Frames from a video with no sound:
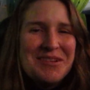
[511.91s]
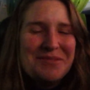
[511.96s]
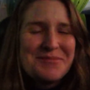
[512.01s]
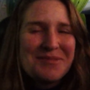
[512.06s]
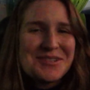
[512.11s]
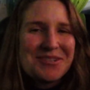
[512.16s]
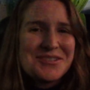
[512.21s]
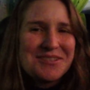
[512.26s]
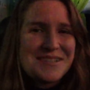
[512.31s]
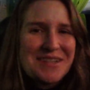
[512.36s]

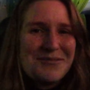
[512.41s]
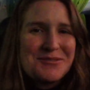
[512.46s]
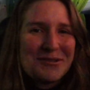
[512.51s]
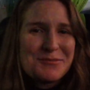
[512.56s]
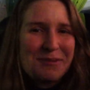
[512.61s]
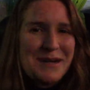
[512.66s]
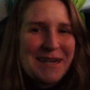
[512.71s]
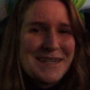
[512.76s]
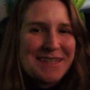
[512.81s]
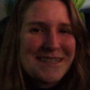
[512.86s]
Because I was
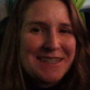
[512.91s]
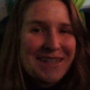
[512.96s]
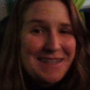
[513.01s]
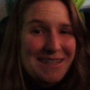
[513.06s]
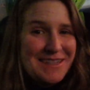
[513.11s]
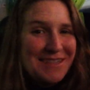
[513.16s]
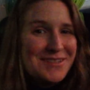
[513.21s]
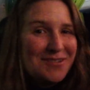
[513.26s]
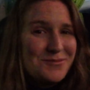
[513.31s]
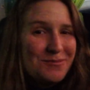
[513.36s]
panicking
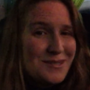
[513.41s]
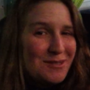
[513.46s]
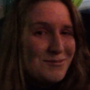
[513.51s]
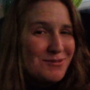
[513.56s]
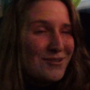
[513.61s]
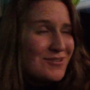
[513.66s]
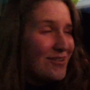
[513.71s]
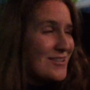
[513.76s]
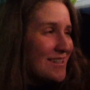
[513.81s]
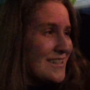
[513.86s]
a little bit, I'm
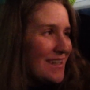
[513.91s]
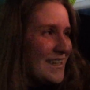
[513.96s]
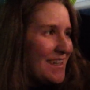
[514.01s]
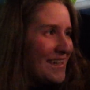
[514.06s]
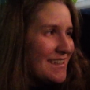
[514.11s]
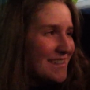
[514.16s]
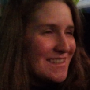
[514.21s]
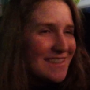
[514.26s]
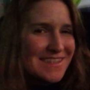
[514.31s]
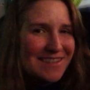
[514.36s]
not going to
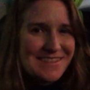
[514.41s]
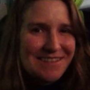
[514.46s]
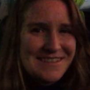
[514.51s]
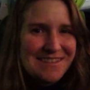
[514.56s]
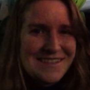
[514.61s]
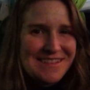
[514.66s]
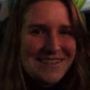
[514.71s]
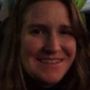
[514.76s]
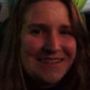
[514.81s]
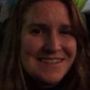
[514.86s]
lie,
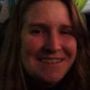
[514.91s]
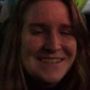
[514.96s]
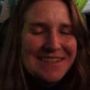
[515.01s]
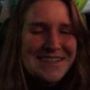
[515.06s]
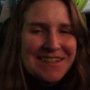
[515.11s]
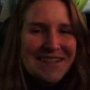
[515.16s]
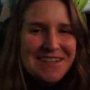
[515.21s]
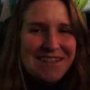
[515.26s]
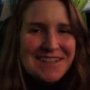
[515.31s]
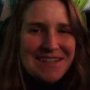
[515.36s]
yesterday
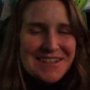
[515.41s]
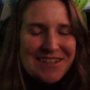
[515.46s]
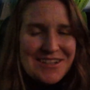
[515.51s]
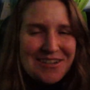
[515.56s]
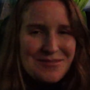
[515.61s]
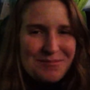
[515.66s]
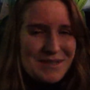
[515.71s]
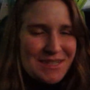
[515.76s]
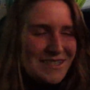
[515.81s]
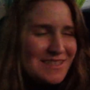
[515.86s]

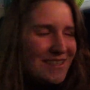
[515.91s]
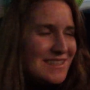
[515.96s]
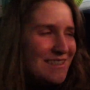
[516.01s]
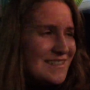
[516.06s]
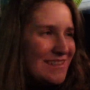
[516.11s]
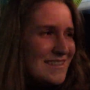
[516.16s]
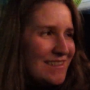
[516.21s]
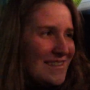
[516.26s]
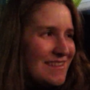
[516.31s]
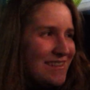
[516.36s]
coming
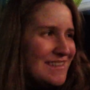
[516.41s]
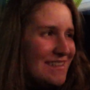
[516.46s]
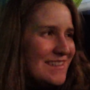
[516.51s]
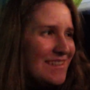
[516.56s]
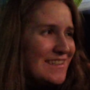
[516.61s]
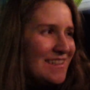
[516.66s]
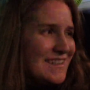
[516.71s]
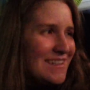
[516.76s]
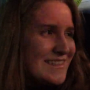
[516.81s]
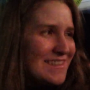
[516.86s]
here,
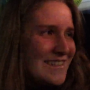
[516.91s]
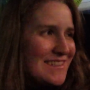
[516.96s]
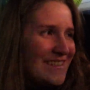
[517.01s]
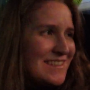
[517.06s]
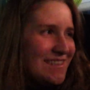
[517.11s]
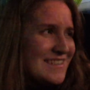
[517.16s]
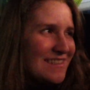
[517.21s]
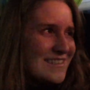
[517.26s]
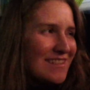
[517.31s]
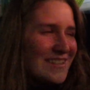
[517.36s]
and then
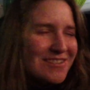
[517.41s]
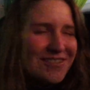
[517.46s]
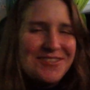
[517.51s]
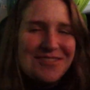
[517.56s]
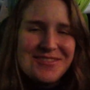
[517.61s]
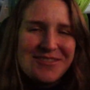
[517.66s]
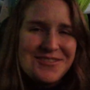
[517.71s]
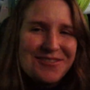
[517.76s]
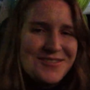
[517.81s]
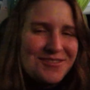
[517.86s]
Ian said, no,
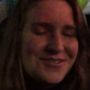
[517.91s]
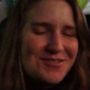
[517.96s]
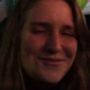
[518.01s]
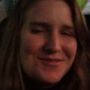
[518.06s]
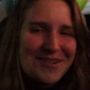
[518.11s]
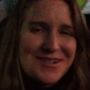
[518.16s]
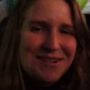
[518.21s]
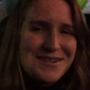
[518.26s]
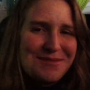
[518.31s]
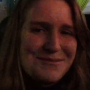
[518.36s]
don't
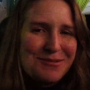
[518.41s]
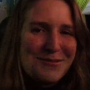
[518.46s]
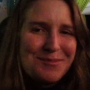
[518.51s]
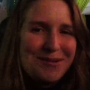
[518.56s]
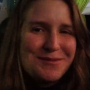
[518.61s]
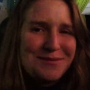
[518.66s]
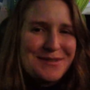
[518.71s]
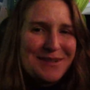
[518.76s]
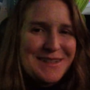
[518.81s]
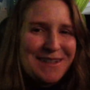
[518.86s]
worry, we'll
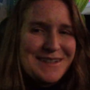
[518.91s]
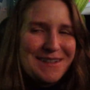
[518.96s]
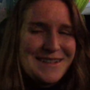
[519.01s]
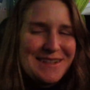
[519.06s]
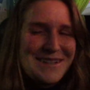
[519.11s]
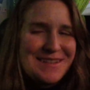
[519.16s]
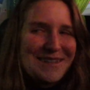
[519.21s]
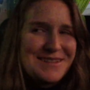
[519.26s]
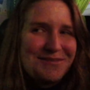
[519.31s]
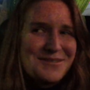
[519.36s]
be fine,
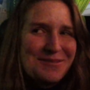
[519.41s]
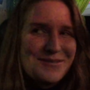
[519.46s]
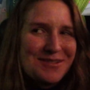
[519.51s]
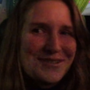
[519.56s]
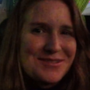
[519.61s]
and then we